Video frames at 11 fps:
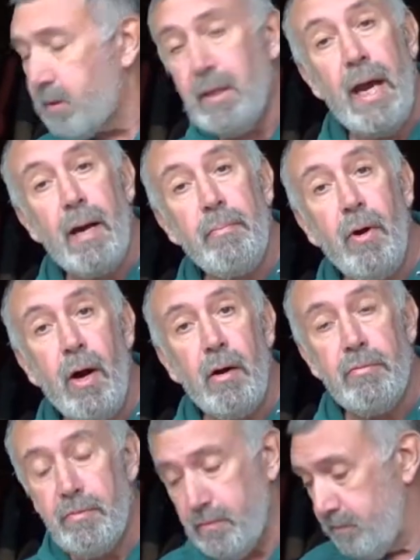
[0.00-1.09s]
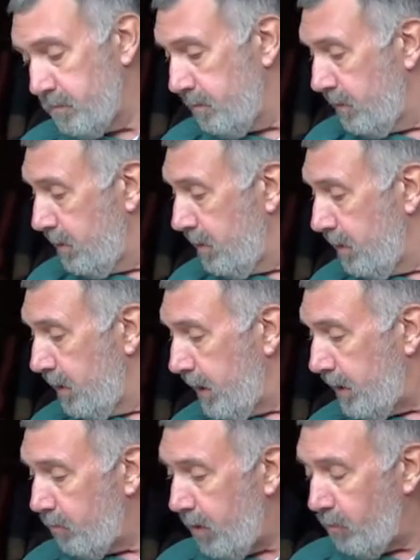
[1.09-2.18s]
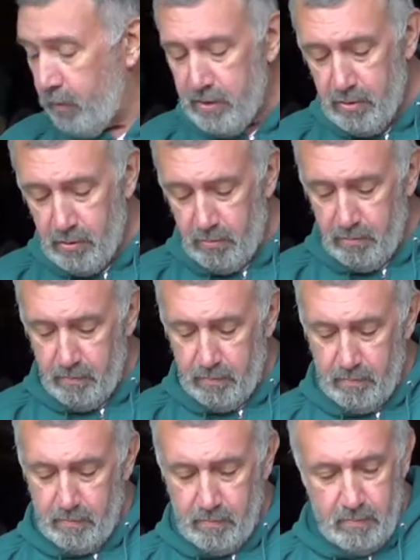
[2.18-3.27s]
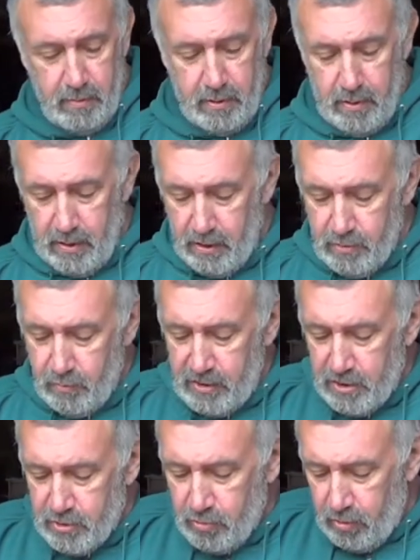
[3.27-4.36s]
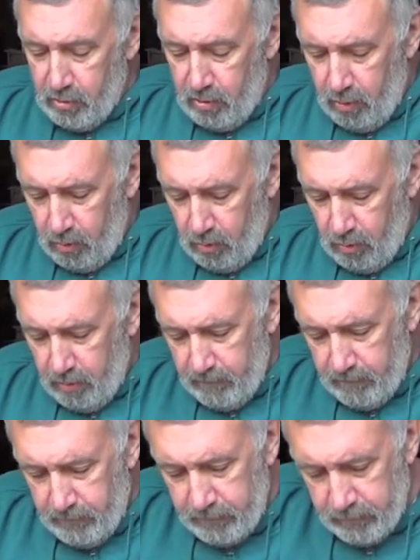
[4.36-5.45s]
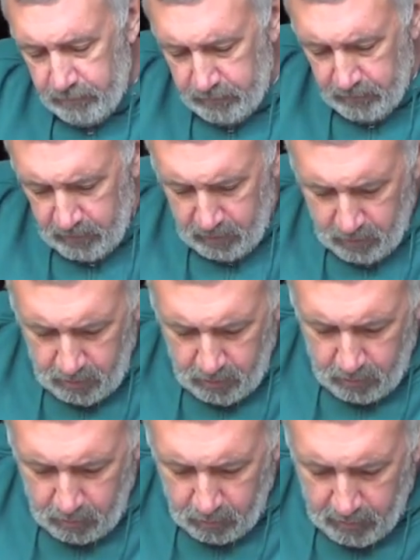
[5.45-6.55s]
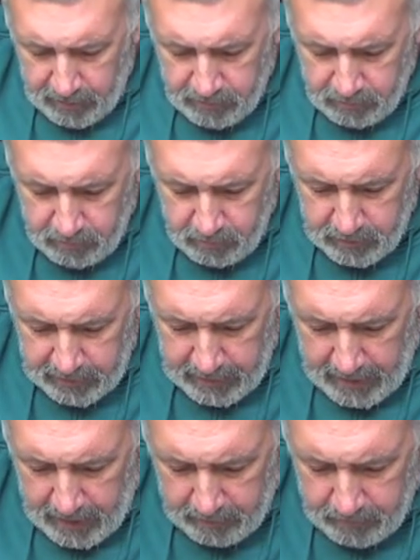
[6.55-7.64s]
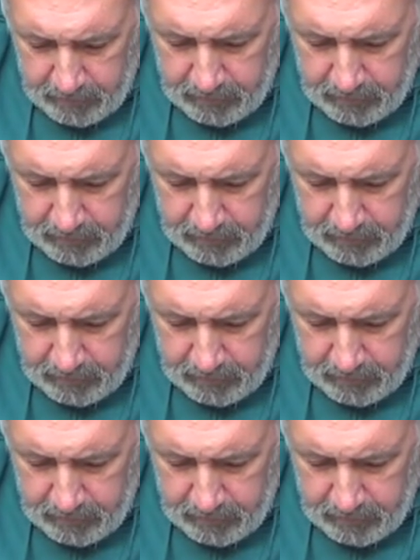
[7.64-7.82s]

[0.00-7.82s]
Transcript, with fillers: cap off. And what we do is we just drill a hole right through the cap